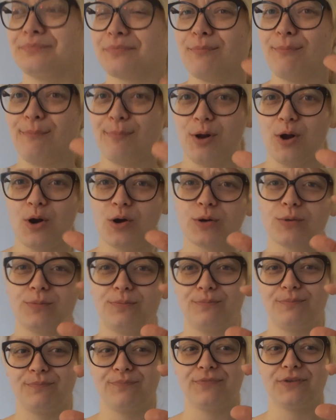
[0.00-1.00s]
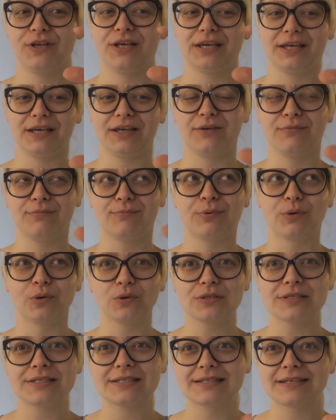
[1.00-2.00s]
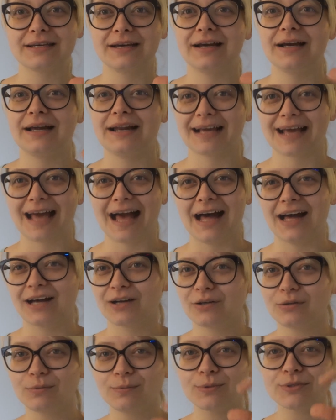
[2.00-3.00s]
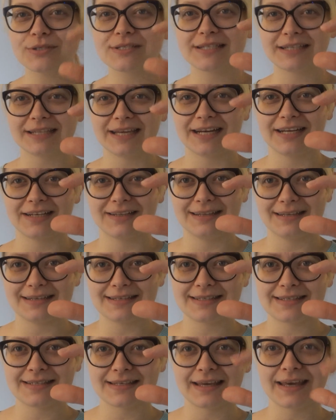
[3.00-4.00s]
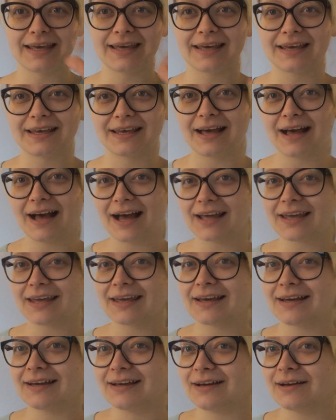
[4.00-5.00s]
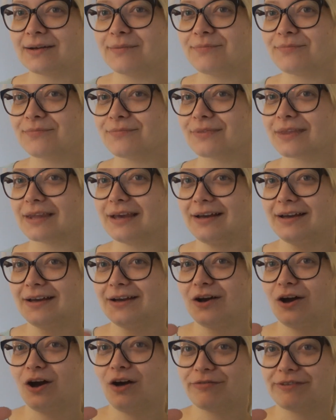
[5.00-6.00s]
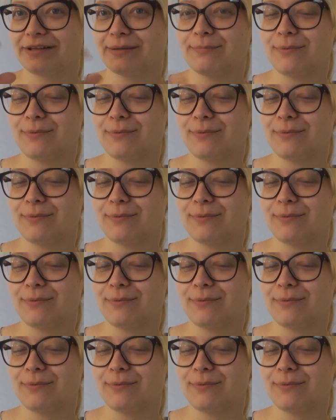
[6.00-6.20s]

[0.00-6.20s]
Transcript: block boots, like ankle boots that are this high of the